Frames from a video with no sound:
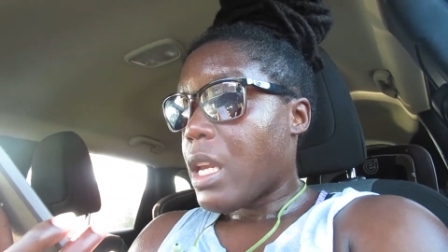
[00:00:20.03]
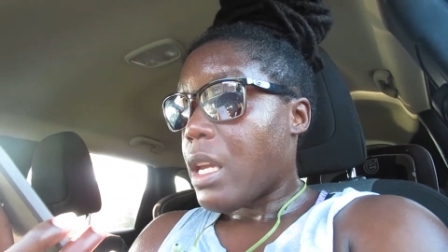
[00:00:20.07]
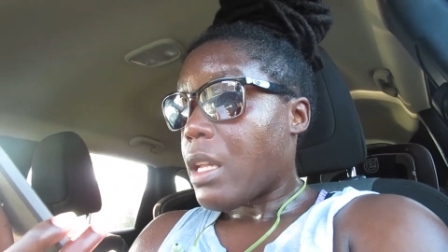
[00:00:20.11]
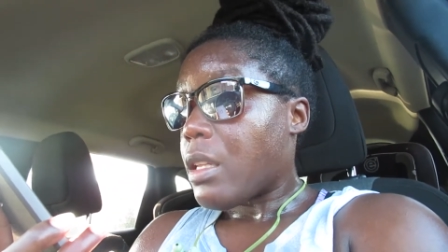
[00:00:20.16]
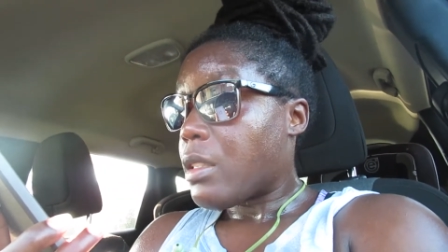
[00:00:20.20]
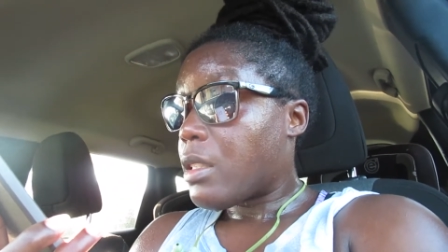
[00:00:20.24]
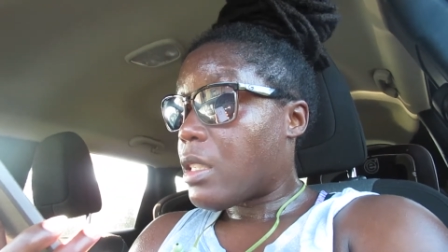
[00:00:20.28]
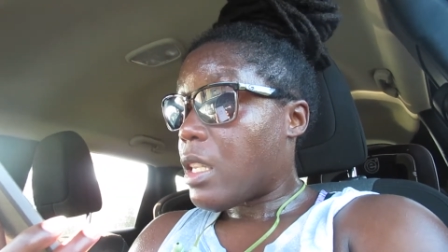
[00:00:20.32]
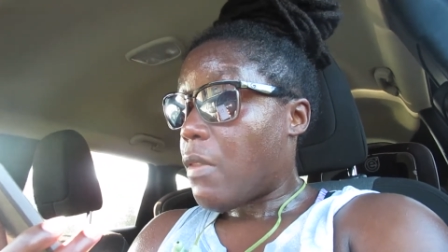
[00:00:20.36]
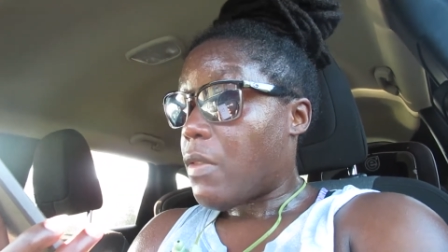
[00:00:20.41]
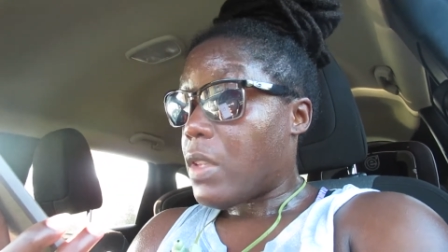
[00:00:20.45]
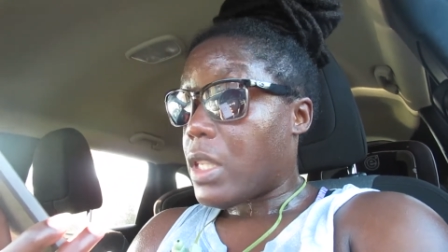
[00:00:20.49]

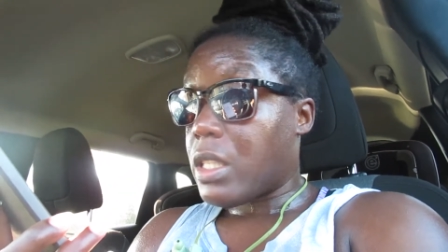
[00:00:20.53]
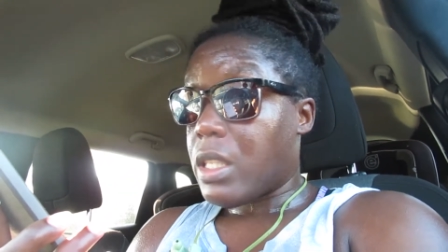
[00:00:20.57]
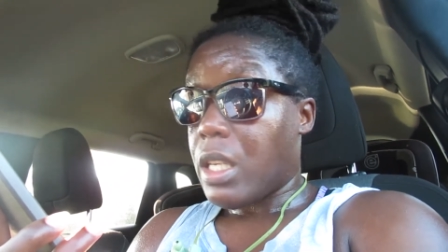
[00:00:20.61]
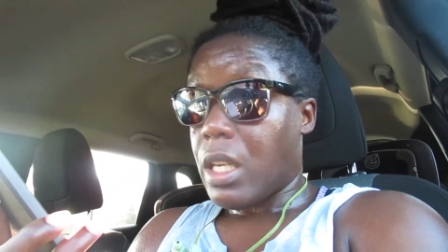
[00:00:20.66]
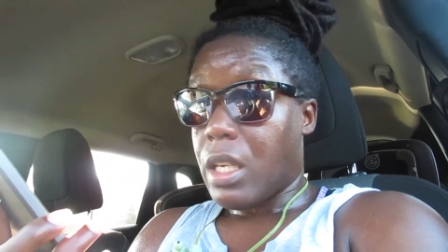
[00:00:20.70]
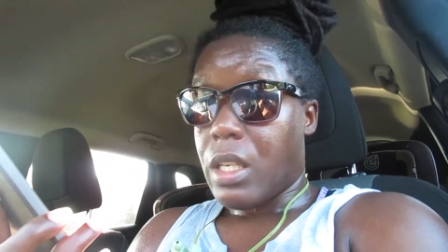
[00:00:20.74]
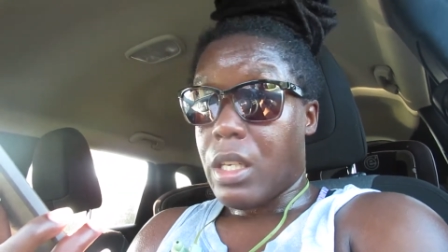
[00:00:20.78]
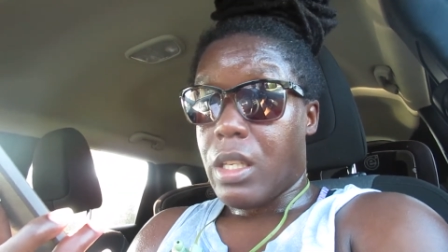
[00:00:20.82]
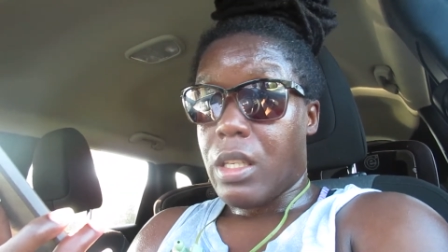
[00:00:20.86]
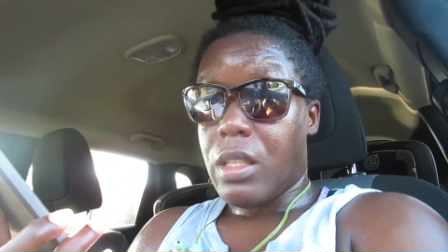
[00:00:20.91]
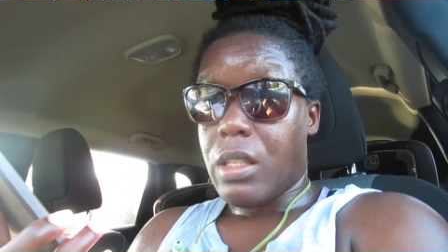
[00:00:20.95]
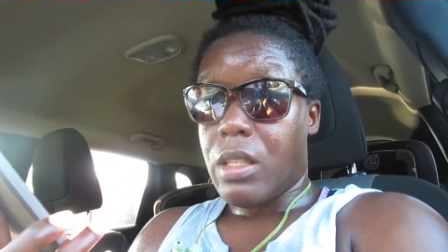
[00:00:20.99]
and 7
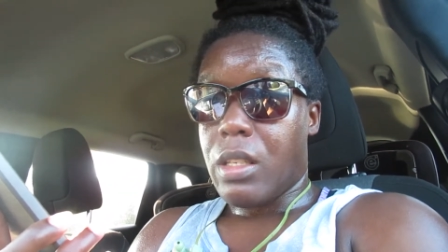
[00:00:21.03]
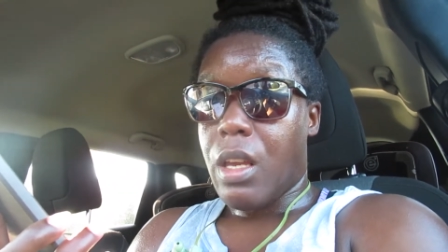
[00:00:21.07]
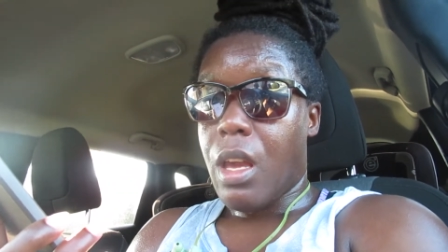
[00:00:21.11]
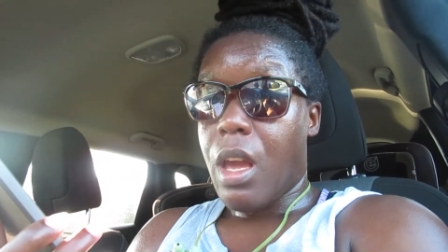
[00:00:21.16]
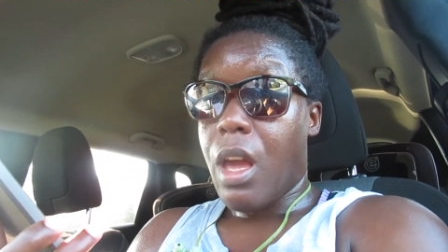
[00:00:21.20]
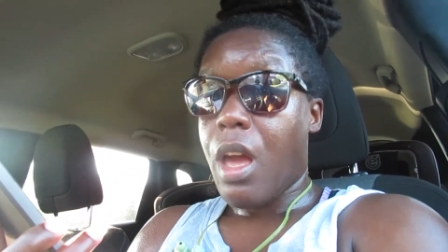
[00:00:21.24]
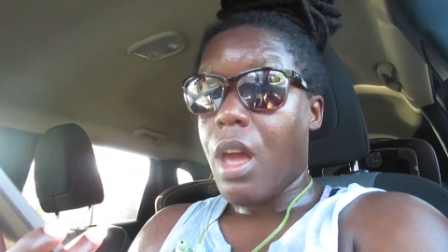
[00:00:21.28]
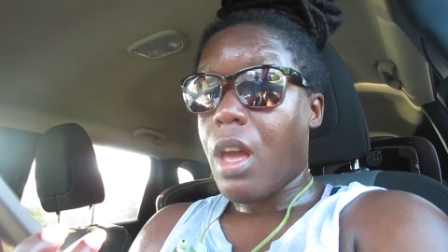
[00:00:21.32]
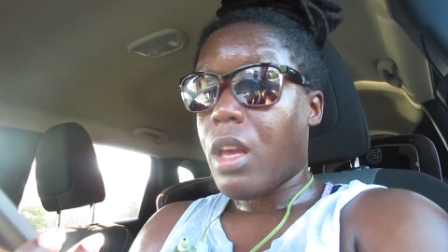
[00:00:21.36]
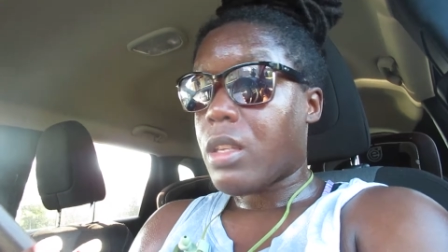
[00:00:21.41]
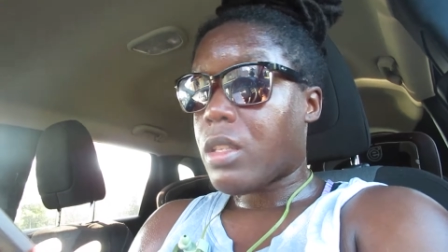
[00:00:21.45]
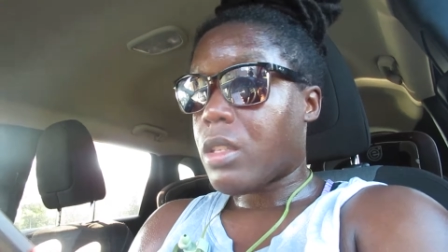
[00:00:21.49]
seconds
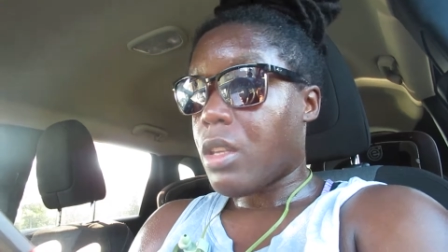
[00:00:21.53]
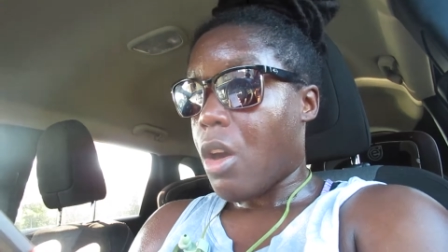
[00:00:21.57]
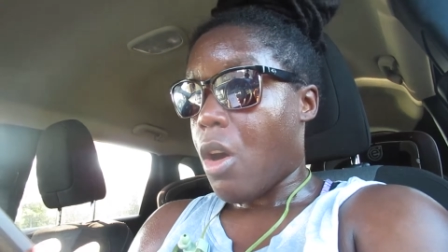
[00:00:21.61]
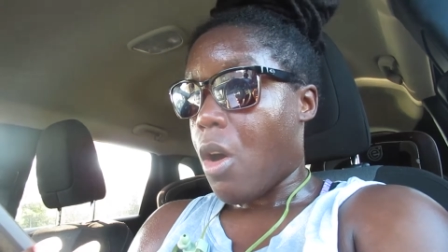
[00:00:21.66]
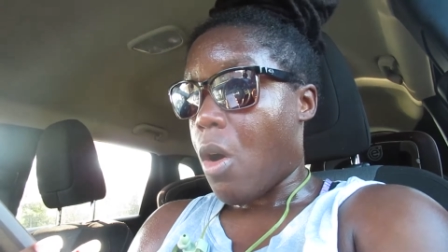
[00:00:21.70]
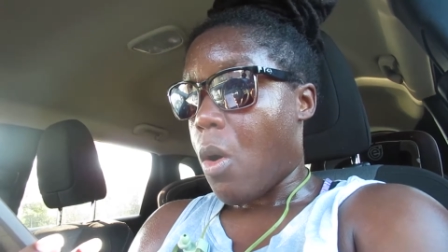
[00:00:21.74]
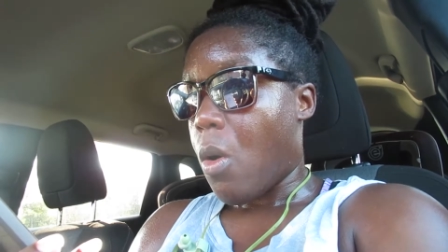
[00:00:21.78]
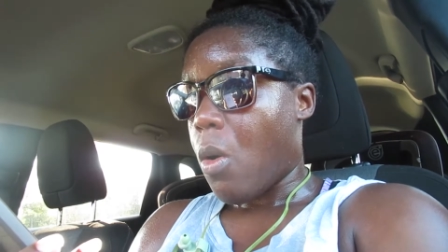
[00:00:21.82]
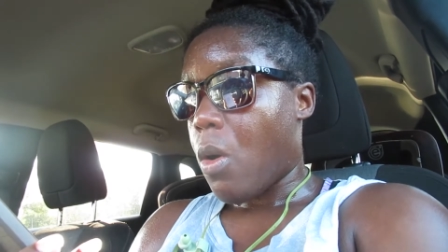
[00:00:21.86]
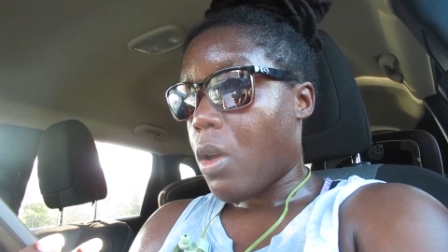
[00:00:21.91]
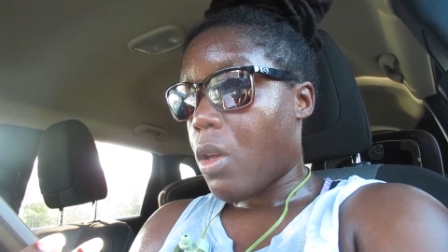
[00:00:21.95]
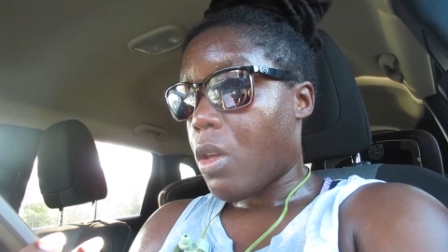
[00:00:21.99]

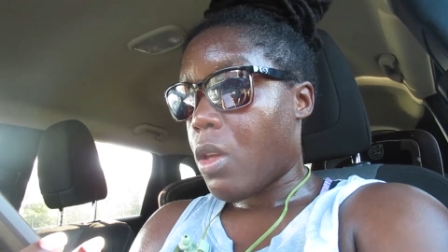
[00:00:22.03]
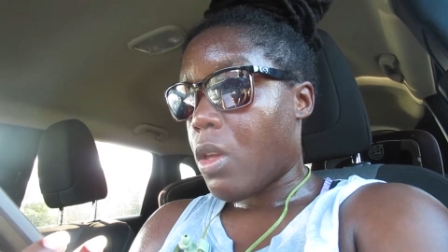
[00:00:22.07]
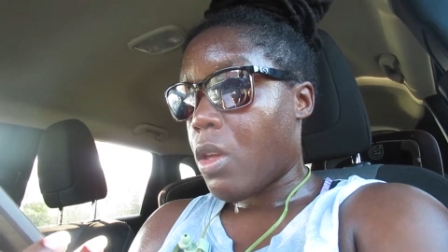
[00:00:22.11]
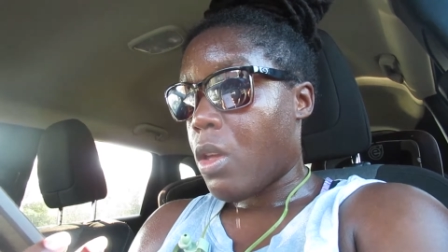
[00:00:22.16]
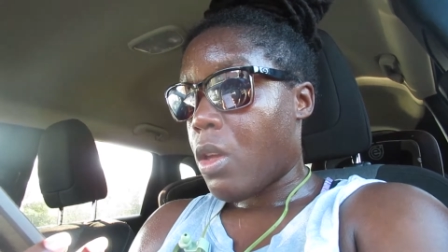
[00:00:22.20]
so